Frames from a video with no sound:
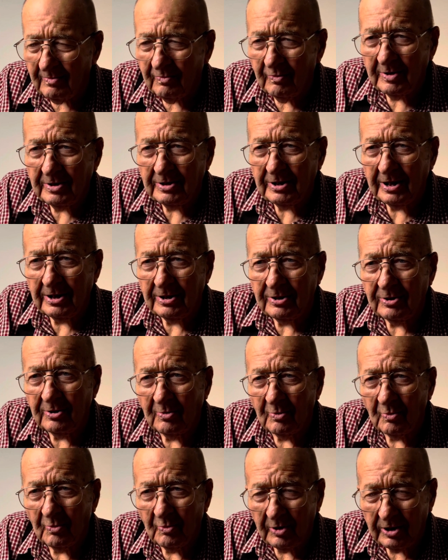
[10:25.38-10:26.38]
we needed to
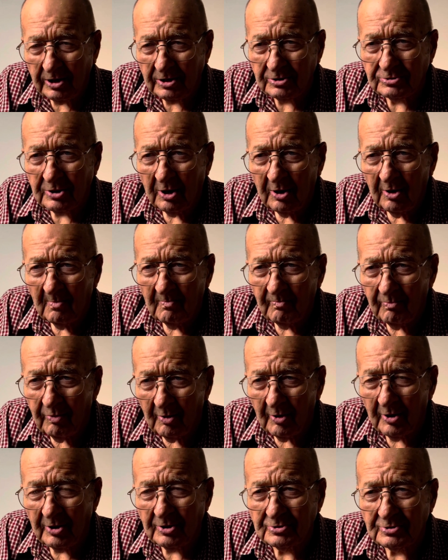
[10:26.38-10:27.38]
reach
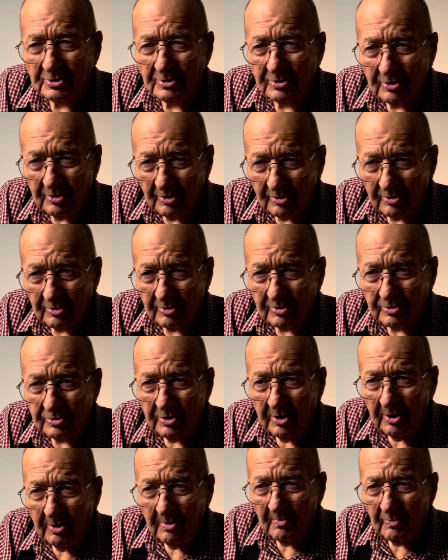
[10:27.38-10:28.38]
boys and girls
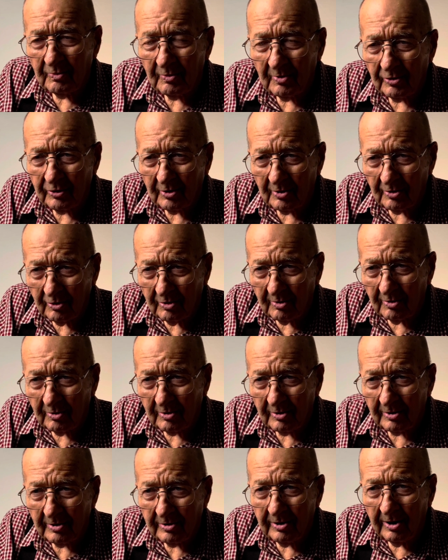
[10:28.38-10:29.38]
for the
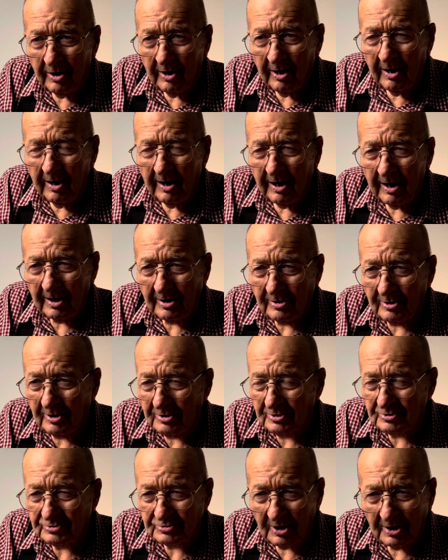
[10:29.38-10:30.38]
Lord. And our
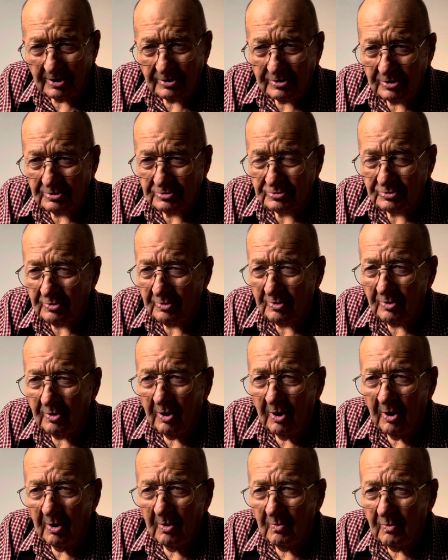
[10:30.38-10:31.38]
Sunday school
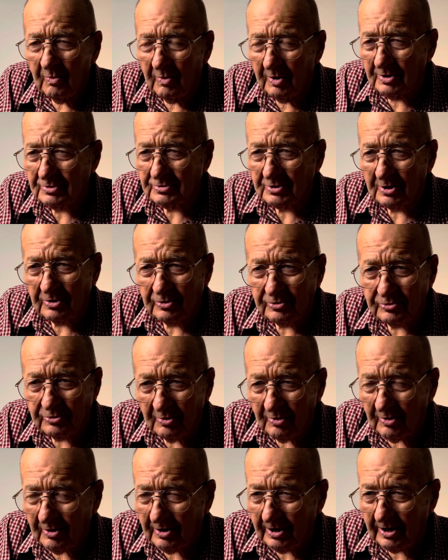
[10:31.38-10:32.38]
wasn't
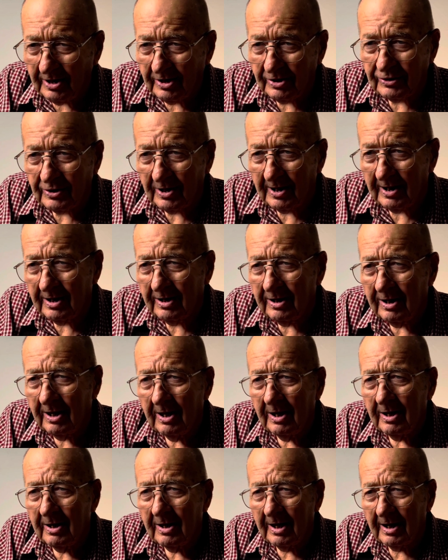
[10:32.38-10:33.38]
doing anything,
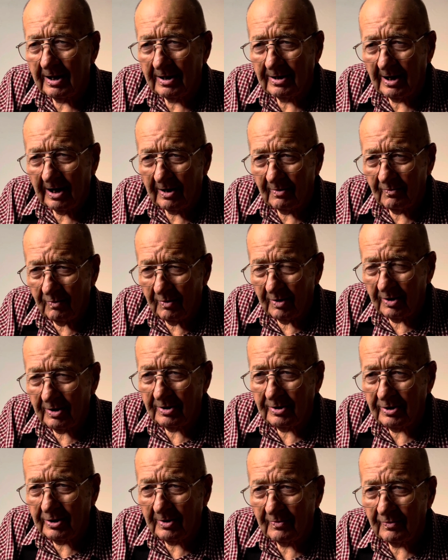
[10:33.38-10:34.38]
and I
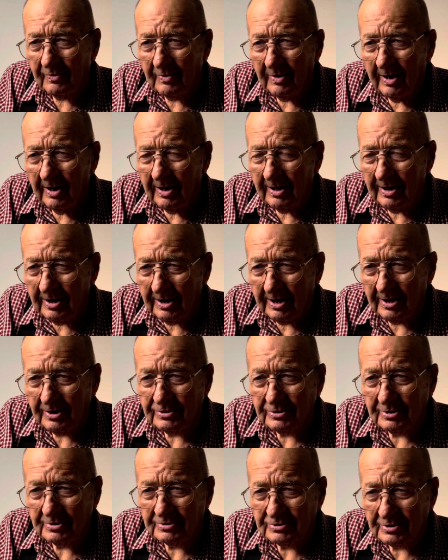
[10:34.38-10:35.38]
wanted to get
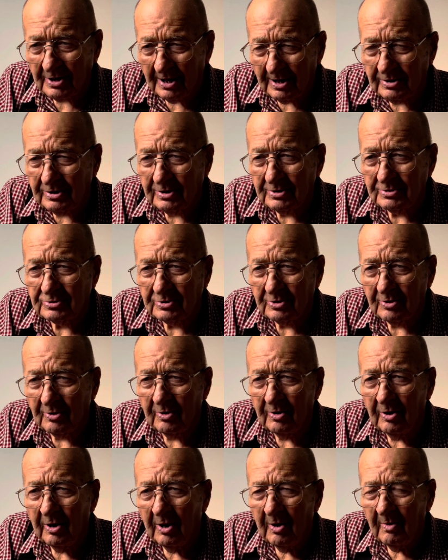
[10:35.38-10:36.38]
the Sunday
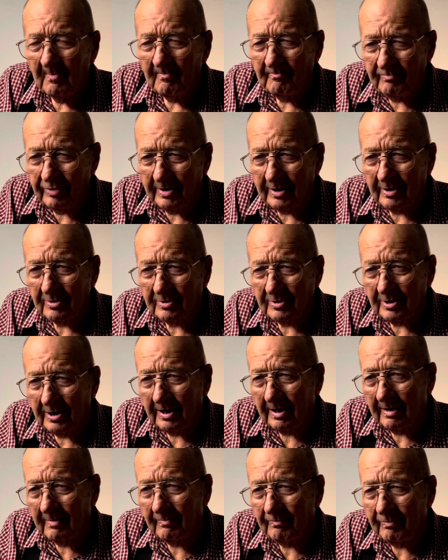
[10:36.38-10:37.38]
school built
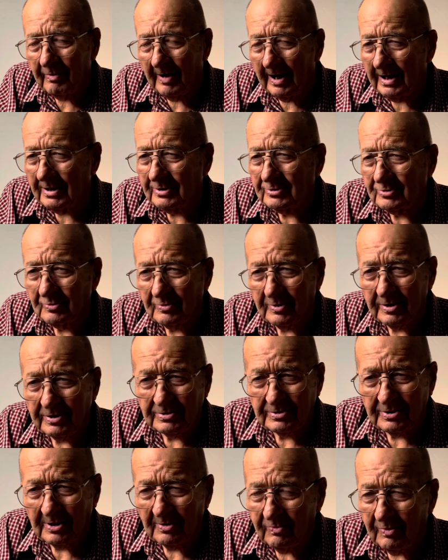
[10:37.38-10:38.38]
up. That's the
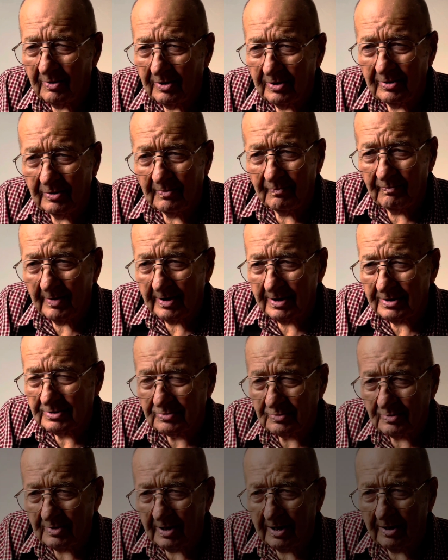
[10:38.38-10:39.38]
reason I wanted the bus
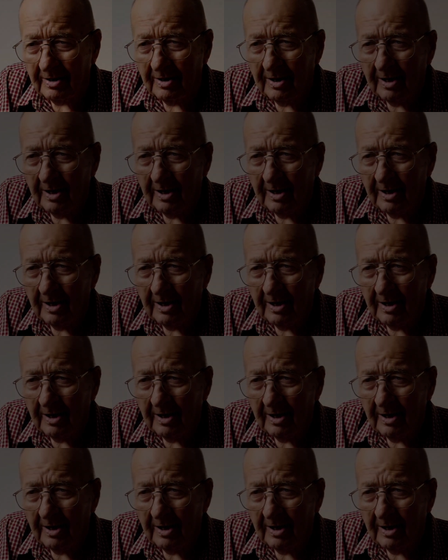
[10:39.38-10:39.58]
route.